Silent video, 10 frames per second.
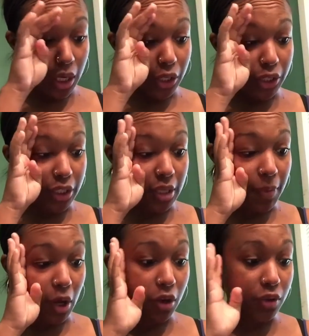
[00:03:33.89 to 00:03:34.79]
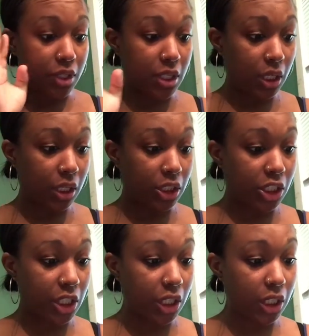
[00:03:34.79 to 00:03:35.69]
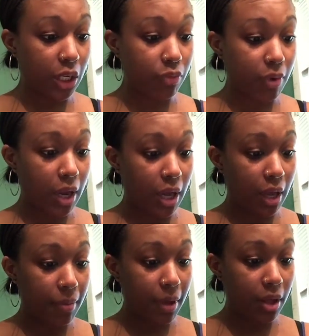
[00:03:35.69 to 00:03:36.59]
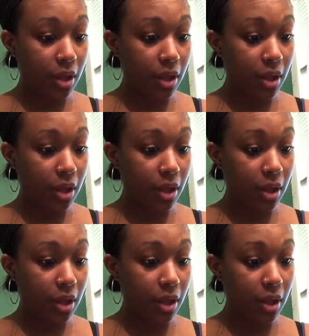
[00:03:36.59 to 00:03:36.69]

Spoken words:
you're supposed to gently rub